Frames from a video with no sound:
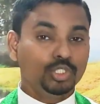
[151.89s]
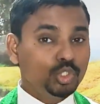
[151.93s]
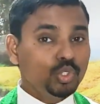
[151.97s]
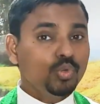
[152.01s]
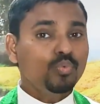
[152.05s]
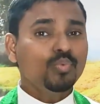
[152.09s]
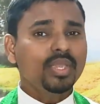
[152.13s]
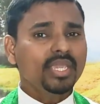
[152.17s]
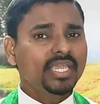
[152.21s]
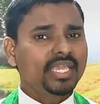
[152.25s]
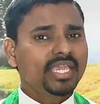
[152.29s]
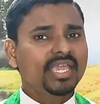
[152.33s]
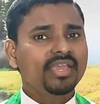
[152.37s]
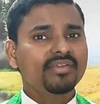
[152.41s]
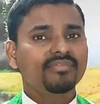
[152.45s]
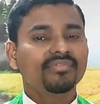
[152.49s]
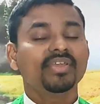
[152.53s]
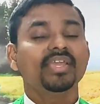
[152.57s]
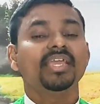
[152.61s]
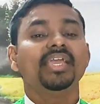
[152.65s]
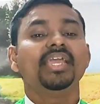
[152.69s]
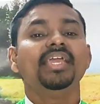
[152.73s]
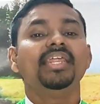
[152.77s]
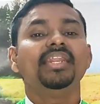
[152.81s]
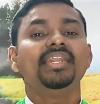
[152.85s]
Do we give
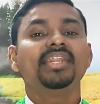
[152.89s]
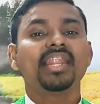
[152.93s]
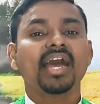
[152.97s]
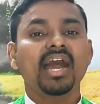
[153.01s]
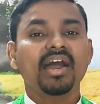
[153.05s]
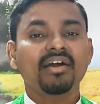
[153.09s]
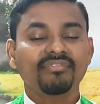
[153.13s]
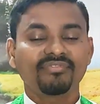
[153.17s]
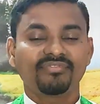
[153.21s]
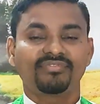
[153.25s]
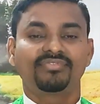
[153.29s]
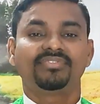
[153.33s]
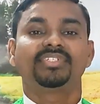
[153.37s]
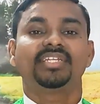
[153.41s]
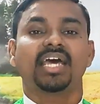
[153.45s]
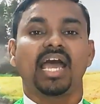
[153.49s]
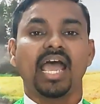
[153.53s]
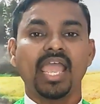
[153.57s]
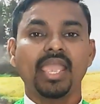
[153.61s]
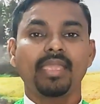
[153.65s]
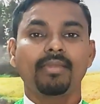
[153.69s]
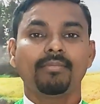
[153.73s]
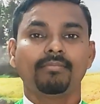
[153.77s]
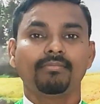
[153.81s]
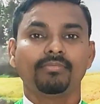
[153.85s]
enough
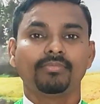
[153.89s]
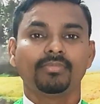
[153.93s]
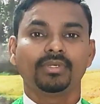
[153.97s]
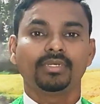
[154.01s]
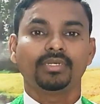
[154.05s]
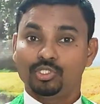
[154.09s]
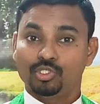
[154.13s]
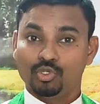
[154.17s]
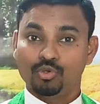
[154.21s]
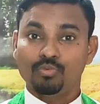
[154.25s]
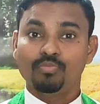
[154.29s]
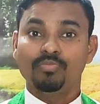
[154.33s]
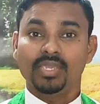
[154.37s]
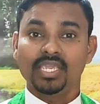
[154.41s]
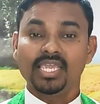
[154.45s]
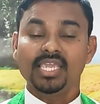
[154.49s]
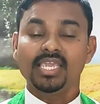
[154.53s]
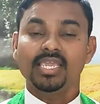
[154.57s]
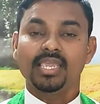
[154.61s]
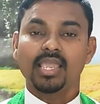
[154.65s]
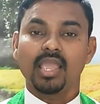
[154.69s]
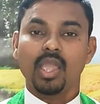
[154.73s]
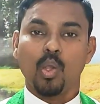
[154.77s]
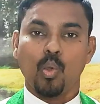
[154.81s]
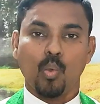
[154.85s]
time to be
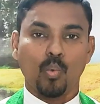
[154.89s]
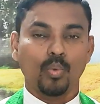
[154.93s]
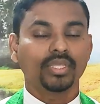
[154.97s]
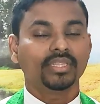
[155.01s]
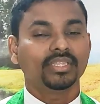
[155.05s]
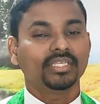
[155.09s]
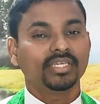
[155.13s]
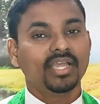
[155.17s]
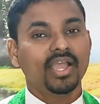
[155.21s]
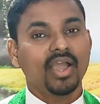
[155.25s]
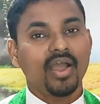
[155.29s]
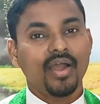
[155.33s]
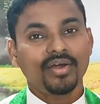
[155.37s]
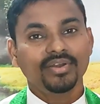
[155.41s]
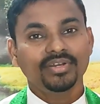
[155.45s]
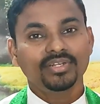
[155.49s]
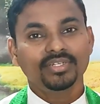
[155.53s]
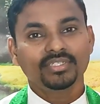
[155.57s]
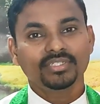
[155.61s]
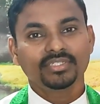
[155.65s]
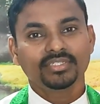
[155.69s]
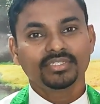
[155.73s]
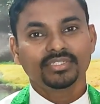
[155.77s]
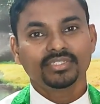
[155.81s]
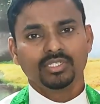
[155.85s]
with God?
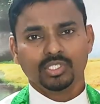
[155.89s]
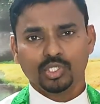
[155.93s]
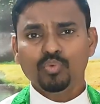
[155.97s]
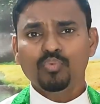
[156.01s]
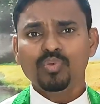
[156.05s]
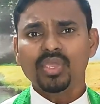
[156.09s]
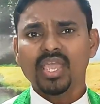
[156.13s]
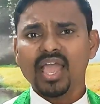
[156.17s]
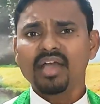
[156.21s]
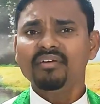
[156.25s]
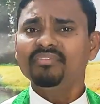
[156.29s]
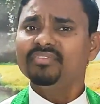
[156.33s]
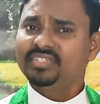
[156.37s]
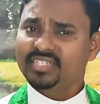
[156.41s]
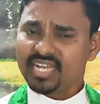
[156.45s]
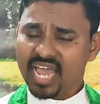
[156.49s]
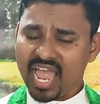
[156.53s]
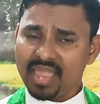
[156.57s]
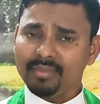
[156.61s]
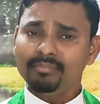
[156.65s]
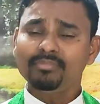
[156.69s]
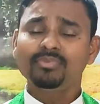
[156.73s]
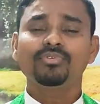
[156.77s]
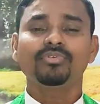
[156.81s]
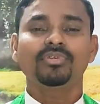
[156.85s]
Do we have
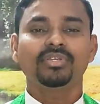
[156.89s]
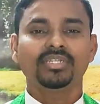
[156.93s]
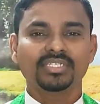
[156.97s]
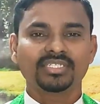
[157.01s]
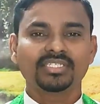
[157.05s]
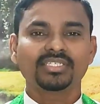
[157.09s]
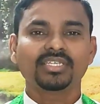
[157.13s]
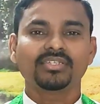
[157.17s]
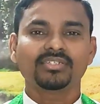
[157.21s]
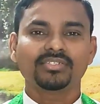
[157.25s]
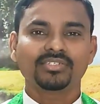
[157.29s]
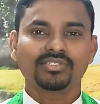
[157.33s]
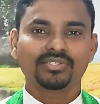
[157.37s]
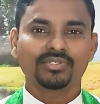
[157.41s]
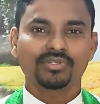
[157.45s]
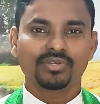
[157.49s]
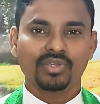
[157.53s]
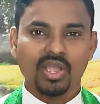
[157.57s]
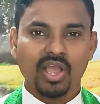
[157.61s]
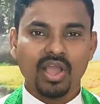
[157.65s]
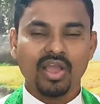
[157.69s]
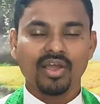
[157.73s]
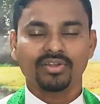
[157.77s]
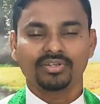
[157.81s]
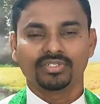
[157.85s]
time to listen to
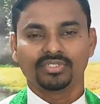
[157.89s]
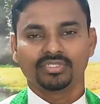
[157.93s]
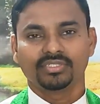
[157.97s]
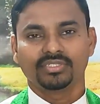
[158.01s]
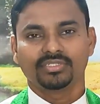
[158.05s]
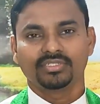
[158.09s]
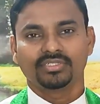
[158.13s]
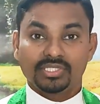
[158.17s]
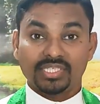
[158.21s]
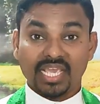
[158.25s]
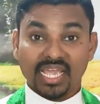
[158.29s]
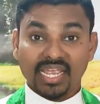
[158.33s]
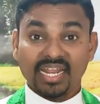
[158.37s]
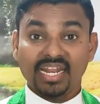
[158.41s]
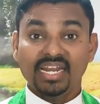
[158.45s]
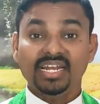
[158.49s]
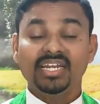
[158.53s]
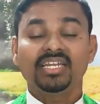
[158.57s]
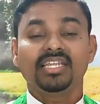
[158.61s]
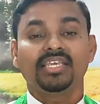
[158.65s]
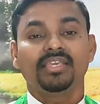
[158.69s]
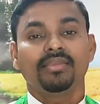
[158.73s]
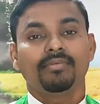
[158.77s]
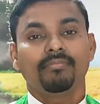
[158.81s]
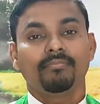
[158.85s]
God?
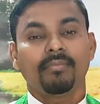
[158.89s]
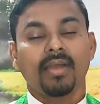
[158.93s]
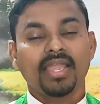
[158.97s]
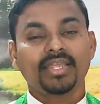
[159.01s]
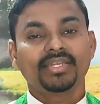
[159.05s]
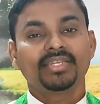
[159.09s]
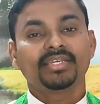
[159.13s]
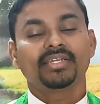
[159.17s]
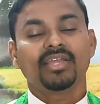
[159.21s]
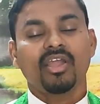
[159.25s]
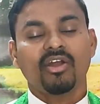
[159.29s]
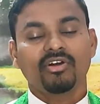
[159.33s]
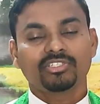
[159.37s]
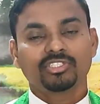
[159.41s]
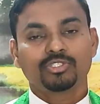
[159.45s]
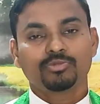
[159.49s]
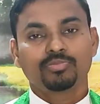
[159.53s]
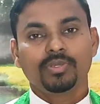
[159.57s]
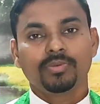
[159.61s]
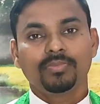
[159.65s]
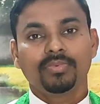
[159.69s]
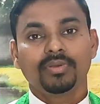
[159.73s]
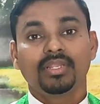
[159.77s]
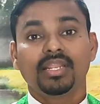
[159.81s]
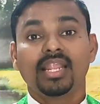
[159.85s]
Secondly, my dear God's
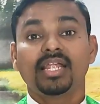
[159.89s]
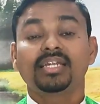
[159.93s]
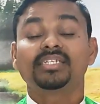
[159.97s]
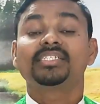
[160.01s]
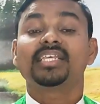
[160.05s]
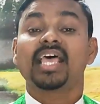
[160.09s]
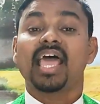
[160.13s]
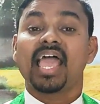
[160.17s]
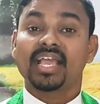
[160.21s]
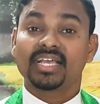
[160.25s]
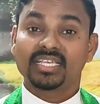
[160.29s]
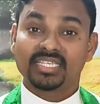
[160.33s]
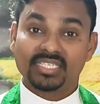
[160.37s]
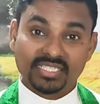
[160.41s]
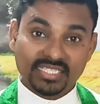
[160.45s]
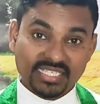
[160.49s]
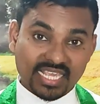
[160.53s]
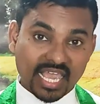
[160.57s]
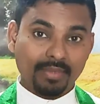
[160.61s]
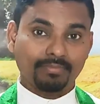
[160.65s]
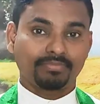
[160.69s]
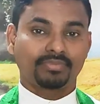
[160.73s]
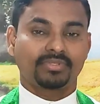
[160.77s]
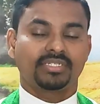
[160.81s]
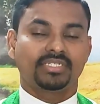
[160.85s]
people, let's
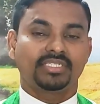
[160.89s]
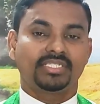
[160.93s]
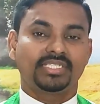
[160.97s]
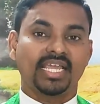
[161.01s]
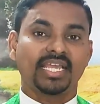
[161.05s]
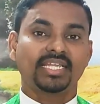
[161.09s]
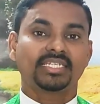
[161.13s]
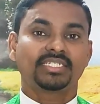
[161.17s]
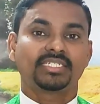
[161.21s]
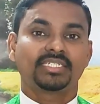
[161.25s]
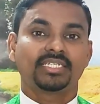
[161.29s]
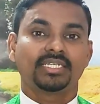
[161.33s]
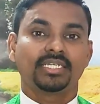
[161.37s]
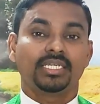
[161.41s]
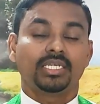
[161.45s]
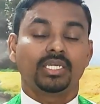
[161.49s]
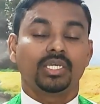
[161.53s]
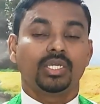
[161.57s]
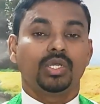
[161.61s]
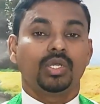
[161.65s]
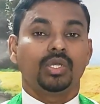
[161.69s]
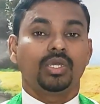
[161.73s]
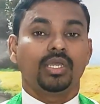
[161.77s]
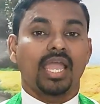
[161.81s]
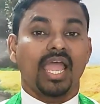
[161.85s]
accept that
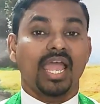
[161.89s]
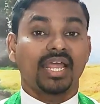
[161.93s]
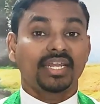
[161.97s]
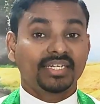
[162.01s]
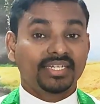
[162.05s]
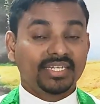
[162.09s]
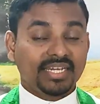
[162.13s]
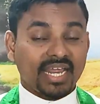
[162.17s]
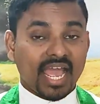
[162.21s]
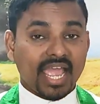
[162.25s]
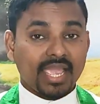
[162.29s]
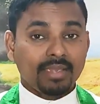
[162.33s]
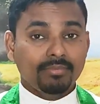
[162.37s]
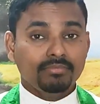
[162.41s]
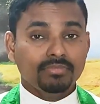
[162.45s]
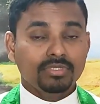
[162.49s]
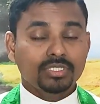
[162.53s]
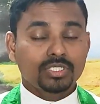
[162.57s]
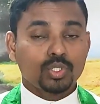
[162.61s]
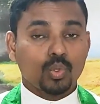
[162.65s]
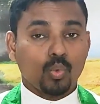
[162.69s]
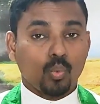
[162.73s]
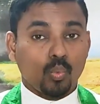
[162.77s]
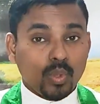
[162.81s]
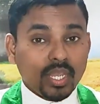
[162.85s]
at
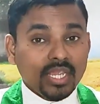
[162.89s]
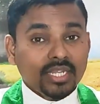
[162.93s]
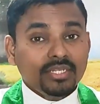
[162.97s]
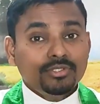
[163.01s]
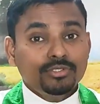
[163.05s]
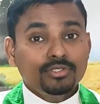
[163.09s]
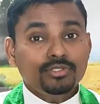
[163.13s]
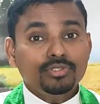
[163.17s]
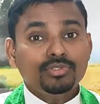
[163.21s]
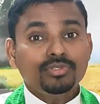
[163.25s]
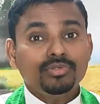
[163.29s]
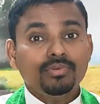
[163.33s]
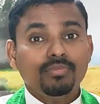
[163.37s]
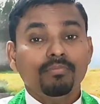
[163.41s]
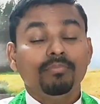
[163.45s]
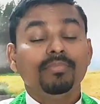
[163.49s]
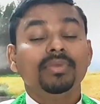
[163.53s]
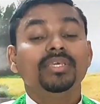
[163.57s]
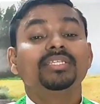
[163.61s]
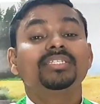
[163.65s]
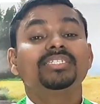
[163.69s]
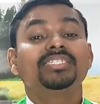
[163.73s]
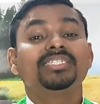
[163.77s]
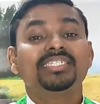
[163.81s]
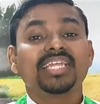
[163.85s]
times we too
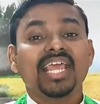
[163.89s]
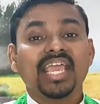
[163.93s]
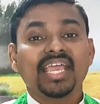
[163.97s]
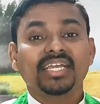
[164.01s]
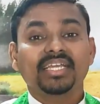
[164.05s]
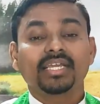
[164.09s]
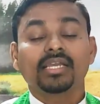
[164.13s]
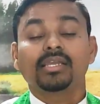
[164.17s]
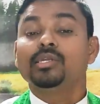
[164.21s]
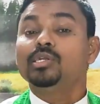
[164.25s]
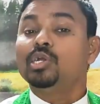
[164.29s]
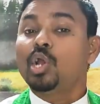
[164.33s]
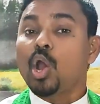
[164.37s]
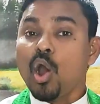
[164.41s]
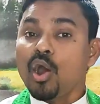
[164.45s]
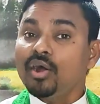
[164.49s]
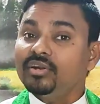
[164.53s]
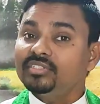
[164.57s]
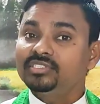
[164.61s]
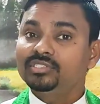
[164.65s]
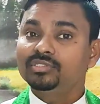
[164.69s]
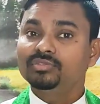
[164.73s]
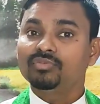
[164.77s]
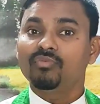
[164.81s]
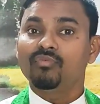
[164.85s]
mistake
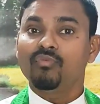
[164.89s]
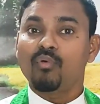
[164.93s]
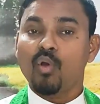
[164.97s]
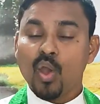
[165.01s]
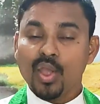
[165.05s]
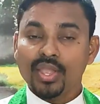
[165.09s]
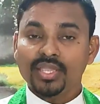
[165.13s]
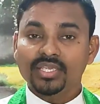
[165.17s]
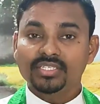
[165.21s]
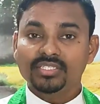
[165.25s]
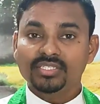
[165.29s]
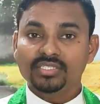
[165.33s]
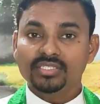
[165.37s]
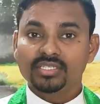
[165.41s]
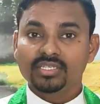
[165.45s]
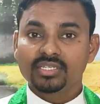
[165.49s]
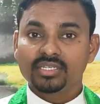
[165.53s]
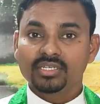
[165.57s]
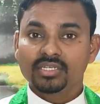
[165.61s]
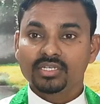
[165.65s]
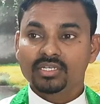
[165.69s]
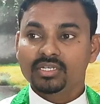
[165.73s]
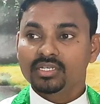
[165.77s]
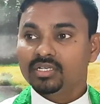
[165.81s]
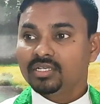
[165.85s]
God's voice
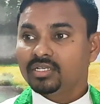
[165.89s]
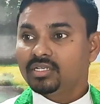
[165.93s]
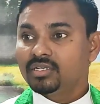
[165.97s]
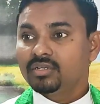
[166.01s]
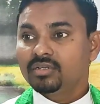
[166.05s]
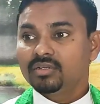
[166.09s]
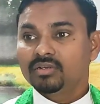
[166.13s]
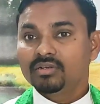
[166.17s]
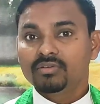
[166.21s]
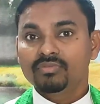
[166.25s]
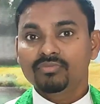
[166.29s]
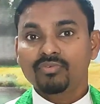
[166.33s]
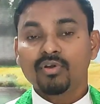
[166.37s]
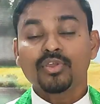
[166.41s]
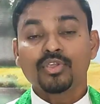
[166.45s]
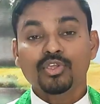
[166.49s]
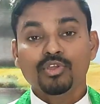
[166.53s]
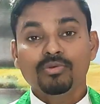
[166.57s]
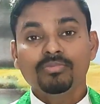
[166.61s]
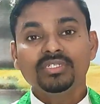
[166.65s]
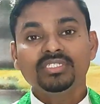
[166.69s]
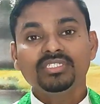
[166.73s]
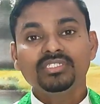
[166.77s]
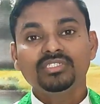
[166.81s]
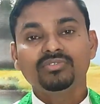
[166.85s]
for
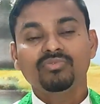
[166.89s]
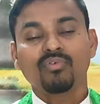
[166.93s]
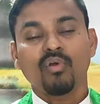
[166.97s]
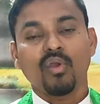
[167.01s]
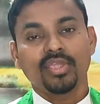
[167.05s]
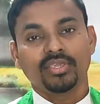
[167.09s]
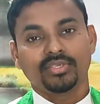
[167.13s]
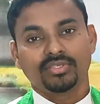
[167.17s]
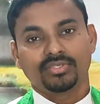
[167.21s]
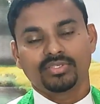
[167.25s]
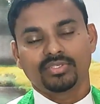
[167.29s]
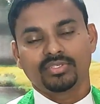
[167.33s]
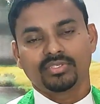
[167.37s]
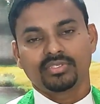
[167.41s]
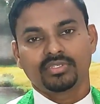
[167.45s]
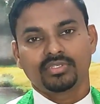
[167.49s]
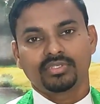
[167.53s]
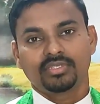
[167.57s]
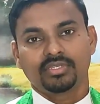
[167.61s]
human's voice.